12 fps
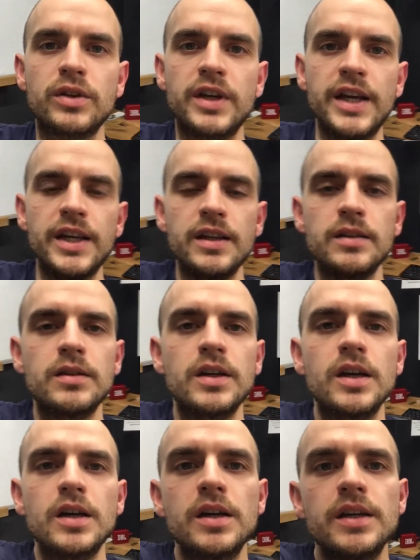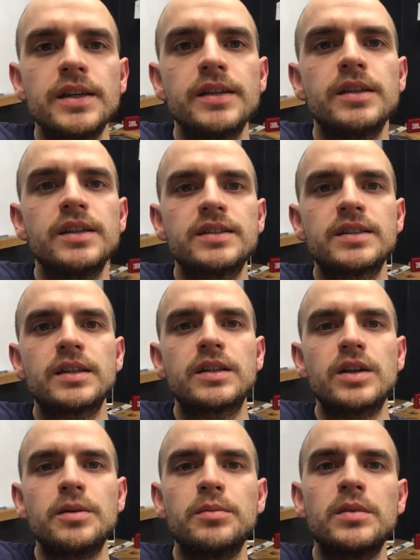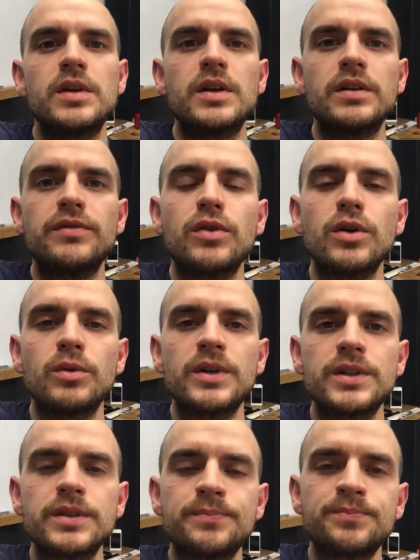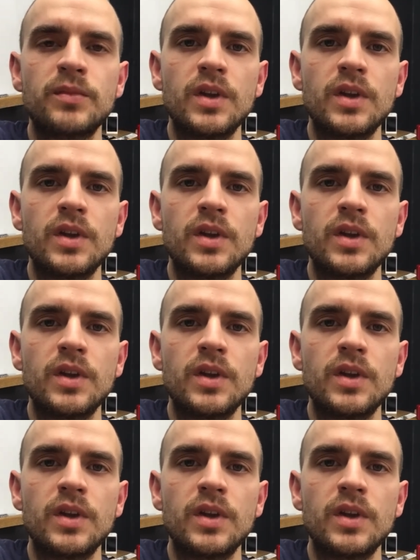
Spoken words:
gaining Instagram followers